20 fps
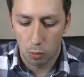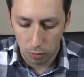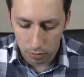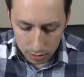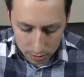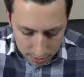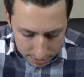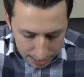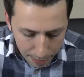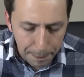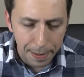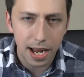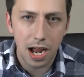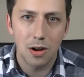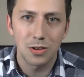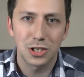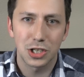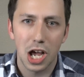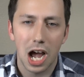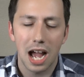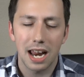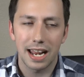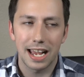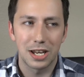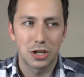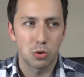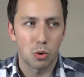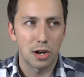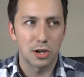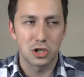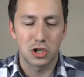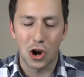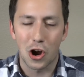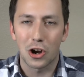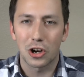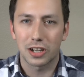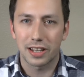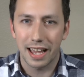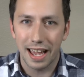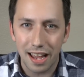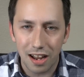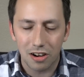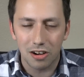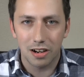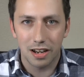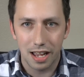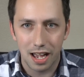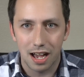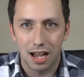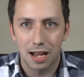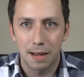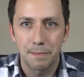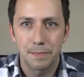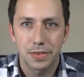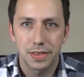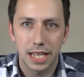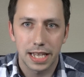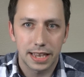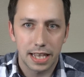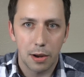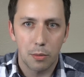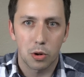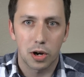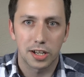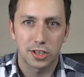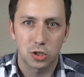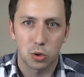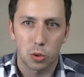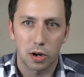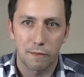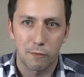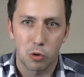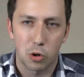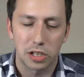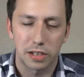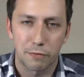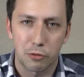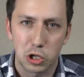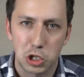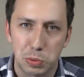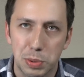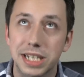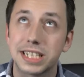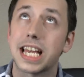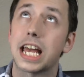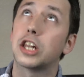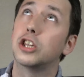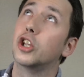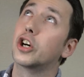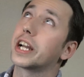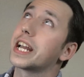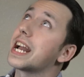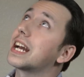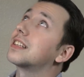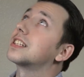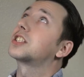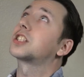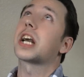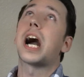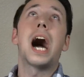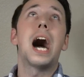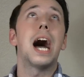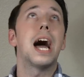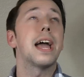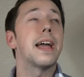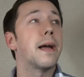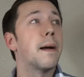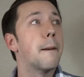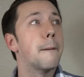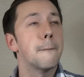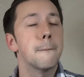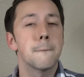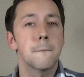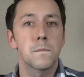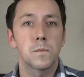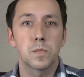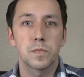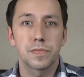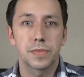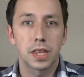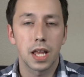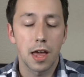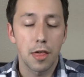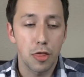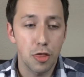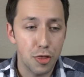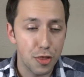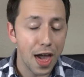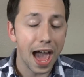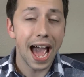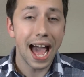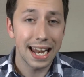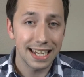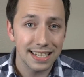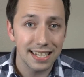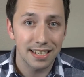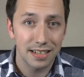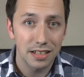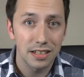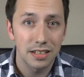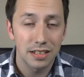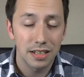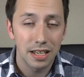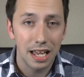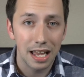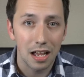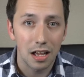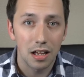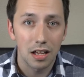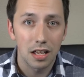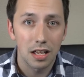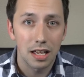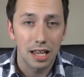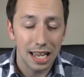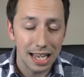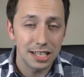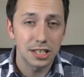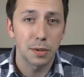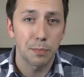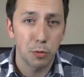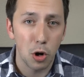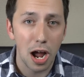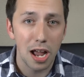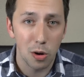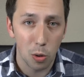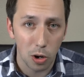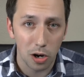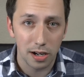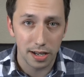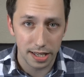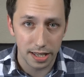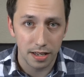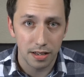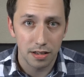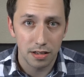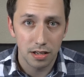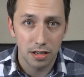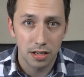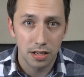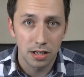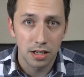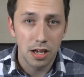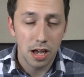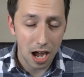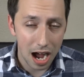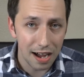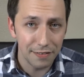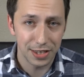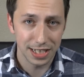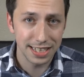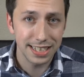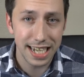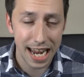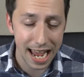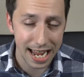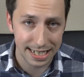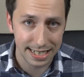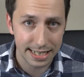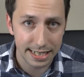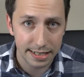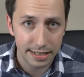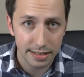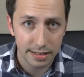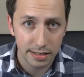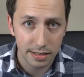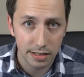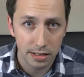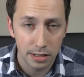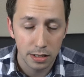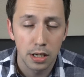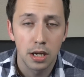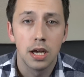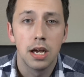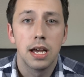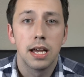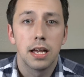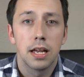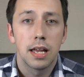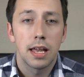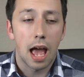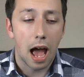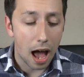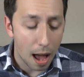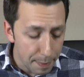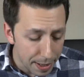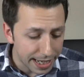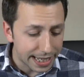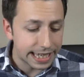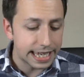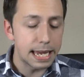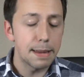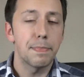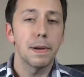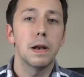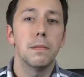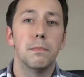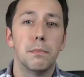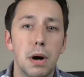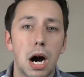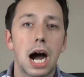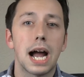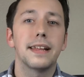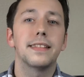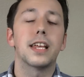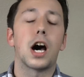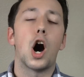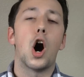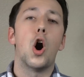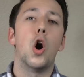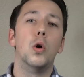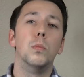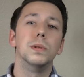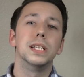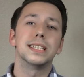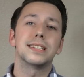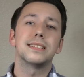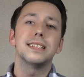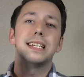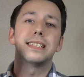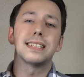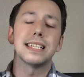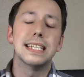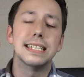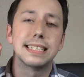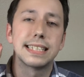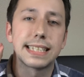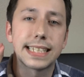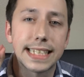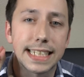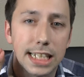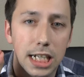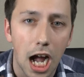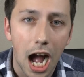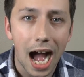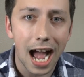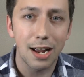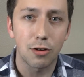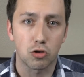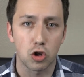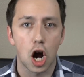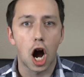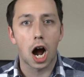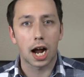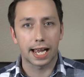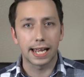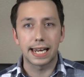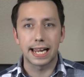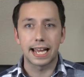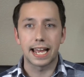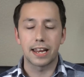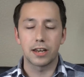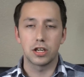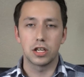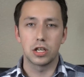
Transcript: stepping outside into a dark area that they were extorted for in the first place and looking at the sky. That is a priority of the state. I mean, keep in mind, the homelessness is skyrocketing in